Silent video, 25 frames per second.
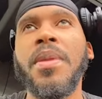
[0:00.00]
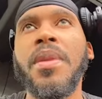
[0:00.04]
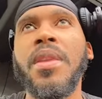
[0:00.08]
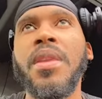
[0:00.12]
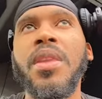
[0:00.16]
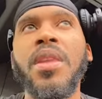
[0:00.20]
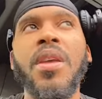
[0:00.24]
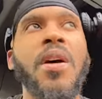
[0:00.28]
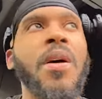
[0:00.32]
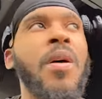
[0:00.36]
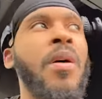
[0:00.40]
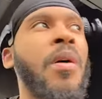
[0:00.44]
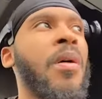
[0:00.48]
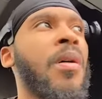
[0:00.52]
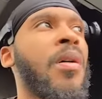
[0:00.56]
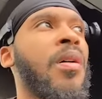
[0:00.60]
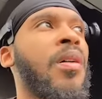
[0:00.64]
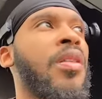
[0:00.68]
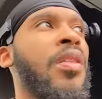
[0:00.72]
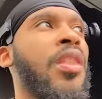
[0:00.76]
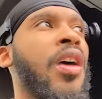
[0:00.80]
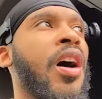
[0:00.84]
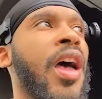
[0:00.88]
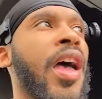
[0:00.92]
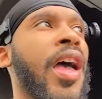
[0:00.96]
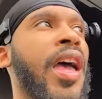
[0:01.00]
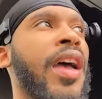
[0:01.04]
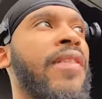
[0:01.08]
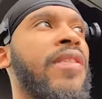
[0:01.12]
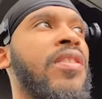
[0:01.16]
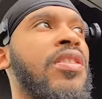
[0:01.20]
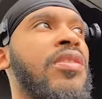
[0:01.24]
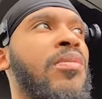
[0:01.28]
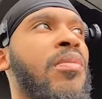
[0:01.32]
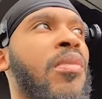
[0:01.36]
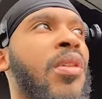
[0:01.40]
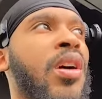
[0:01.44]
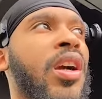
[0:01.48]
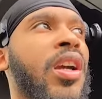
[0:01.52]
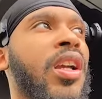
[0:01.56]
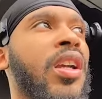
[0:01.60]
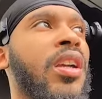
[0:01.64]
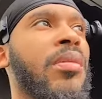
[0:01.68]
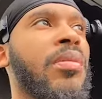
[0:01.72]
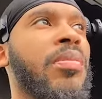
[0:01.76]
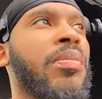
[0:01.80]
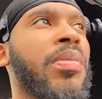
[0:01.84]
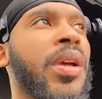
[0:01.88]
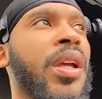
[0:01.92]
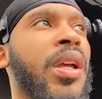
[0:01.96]
the average market
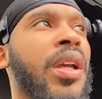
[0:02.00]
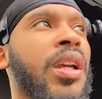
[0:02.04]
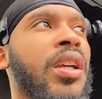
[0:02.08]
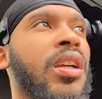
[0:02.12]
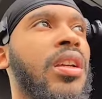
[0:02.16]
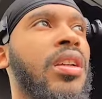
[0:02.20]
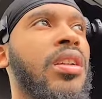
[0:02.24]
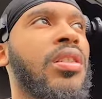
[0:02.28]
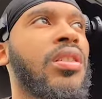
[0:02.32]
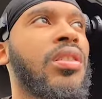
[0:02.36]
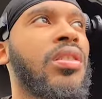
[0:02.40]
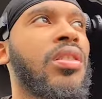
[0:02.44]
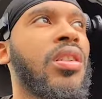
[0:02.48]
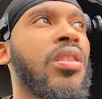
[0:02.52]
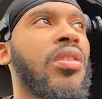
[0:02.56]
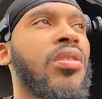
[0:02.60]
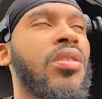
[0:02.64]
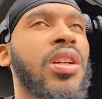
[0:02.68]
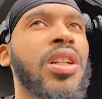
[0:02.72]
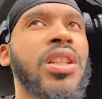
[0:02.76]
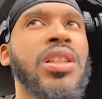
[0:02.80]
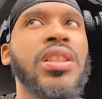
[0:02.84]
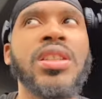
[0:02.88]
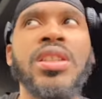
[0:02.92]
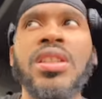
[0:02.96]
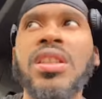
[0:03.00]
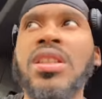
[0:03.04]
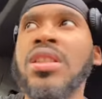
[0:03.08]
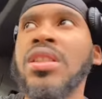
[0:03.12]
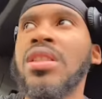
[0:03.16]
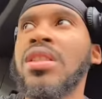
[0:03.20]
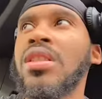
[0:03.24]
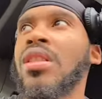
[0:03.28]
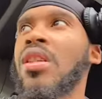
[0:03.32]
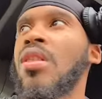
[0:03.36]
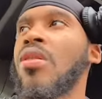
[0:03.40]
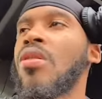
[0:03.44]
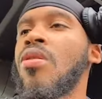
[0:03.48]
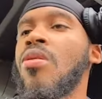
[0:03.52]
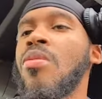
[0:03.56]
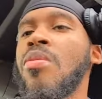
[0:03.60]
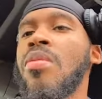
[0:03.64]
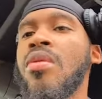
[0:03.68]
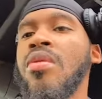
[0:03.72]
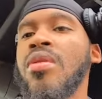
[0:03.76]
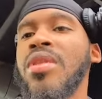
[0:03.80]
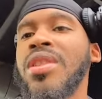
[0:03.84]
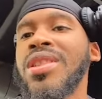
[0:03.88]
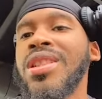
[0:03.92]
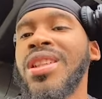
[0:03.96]
paying, you know, because these load
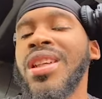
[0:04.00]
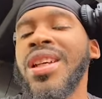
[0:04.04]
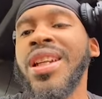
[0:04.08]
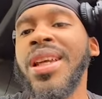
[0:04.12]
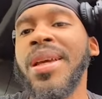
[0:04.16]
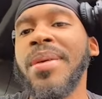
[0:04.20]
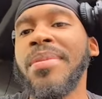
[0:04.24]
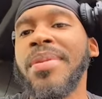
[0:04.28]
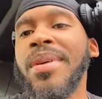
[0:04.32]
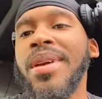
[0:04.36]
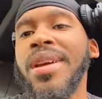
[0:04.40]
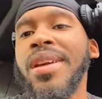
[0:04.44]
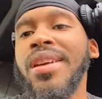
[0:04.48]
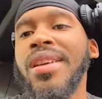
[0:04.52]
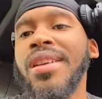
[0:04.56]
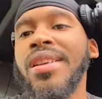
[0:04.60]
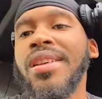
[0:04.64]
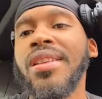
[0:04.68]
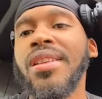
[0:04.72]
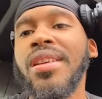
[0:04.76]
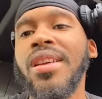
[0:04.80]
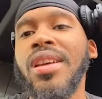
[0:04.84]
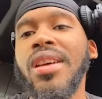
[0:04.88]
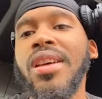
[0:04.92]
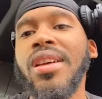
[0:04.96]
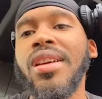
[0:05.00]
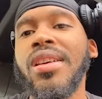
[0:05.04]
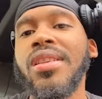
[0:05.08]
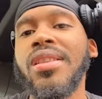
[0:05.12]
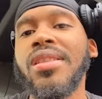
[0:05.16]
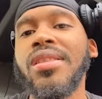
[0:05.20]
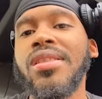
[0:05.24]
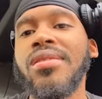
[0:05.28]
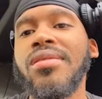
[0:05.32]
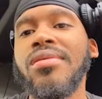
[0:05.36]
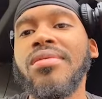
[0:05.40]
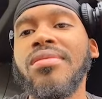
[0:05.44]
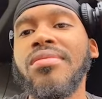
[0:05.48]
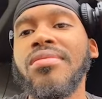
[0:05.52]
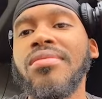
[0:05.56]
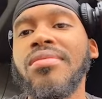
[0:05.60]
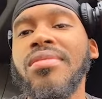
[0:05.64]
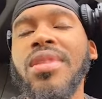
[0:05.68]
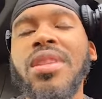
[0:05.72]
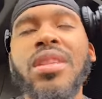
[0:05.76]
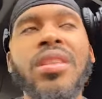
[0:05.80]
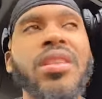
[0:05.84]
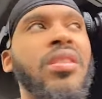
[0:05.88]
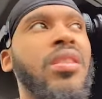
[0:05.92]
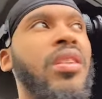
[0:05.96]
boys, like, they paying
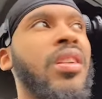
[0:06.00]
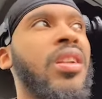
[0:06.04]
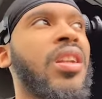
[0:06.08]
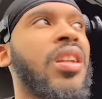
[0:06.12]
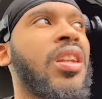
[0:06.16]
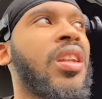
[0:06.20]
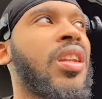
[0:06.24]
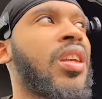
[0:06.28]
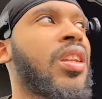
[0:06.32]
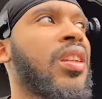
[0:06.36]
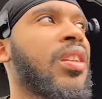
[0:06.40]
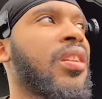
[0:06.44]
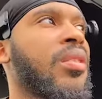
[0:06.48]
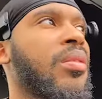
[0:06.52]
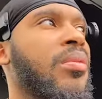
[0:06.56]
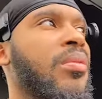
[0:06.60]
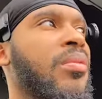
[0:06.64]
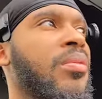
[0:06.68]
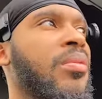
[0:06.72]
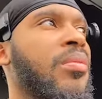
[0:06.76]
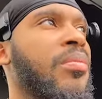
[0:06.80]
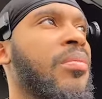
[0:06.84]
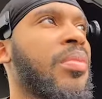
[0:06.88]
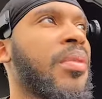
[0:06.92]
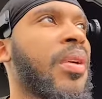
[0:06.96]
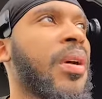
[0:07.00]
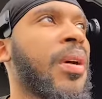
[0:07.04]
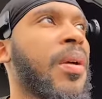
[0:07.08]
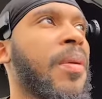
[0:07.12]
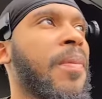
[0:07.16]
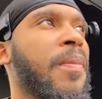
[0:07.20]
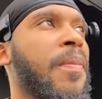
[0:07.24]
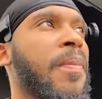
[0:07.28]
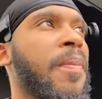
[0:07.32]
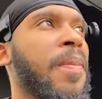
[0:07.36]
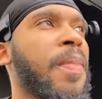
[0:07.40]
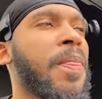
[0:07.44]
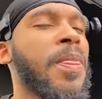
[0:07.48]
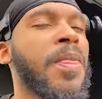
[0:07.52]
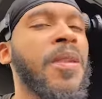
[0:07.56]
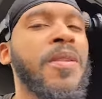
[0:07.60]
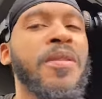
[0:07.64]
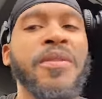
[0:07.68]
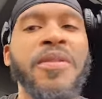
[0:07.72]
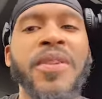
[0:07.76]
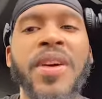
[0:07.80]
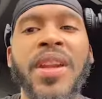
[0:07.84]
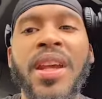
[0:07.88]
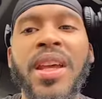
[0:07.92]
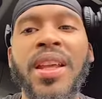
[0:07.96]
little to nothing. But
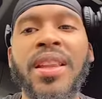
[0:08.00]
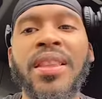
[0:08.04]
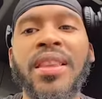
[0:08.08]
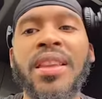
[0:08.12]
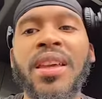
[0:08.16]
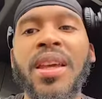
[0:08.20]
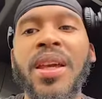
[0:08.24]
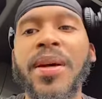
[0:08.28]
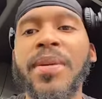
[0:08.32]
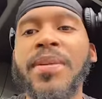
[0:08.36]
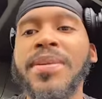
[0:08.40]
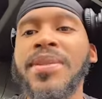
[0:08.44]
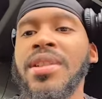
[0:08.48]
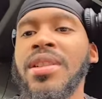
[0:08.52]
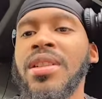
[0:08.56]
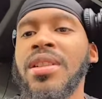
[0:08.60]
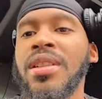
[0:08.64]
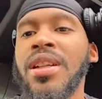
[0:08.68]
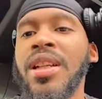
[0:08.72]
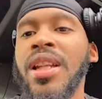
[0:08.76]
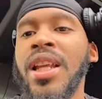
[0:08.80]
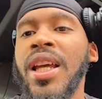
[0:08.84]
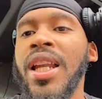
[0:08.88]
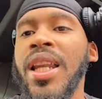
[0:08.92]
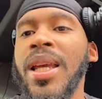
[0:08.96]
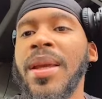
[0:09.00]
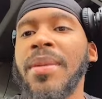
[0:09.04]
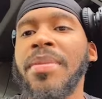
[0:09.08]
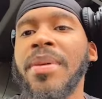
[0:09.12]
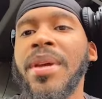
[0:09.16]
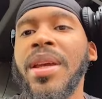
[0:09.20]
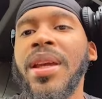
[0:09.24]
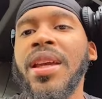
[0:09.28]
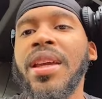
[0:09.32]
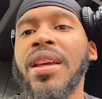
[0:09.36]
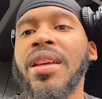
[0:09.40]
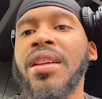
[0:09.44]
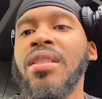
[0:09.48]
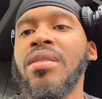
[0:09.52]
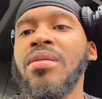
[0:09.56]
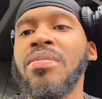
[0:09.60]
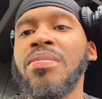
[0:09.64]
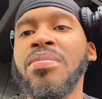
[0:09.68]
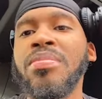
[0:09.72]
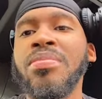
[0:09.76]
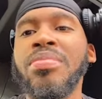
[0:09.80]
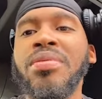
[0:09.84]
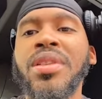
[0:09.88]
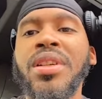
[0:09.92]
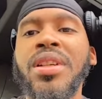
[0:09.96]
FedEx and Amazon, like, they paying
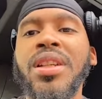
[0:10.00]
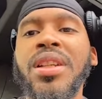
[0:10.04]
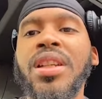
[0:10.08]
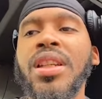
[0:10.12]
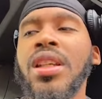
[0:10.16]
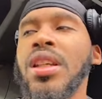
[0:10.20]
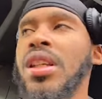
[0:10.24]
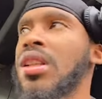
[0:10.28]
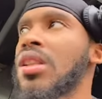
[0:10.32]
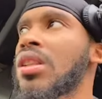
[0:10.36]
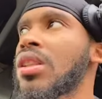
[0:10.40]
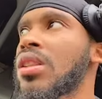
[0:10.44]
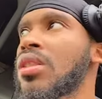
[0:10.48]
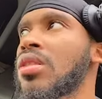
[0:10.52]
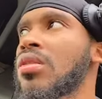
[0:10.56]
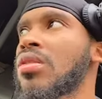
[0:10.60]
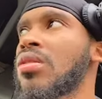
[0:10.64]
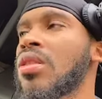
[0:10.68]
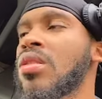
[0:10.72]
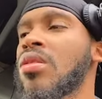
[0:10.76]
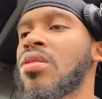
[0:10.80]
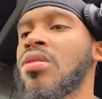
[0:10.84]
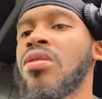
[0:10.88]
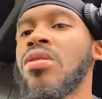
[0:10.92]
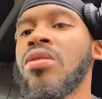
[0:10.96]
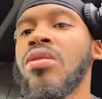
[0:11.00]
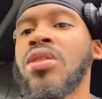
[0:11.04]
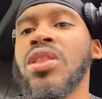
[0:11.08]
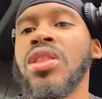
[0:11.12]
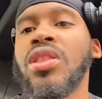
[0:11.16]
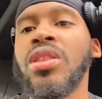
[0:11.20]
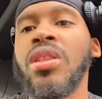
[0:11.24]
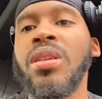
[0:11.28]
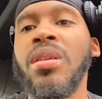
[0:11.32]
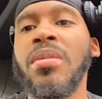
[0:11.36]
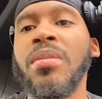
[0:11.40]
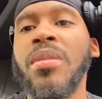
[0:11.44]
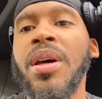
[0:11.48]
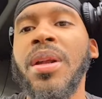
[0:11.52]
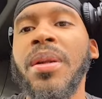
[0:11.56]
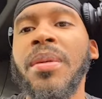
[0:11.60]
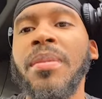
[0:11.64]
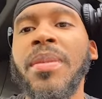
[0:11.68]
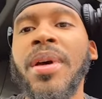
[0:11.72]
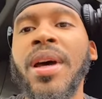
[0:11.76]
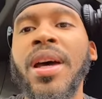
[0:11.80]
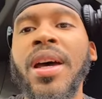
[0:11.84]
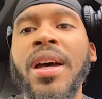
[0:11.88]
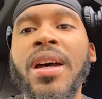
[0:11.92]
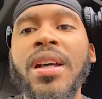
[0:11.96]
pretty decent, you know, go a certain amount of
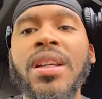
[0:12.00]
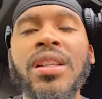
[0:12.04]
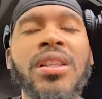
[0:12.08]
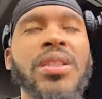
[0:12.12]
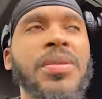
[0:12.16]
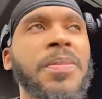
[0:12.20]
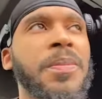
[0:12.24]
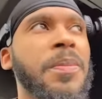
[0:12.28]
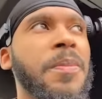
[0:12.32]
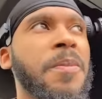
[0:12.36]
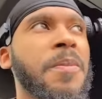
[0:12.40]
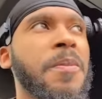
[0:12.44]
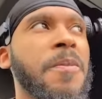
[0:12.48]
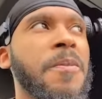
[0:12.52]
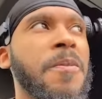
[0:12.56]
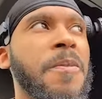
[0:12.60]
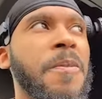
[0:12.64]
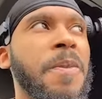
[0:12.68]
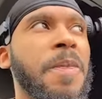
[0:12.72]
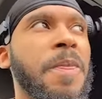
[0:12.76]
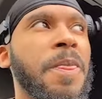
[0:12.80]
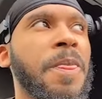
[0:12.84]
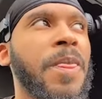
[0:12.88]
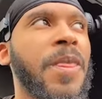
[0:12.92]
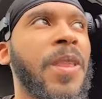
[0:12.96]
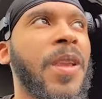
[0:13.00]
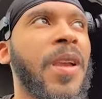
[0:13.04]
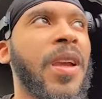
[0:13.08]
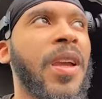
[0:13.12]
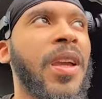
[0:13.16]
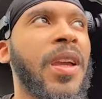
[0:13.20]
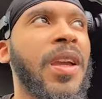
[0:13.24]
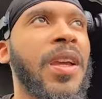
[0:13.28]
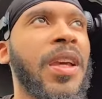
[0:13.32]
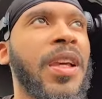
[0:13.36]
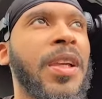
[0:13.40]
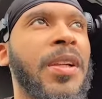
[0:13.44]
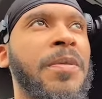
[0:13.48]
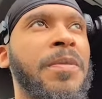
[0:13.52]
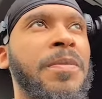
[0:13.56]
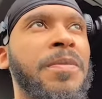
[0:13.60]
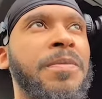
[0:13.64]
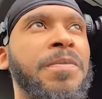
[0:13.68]
miles. And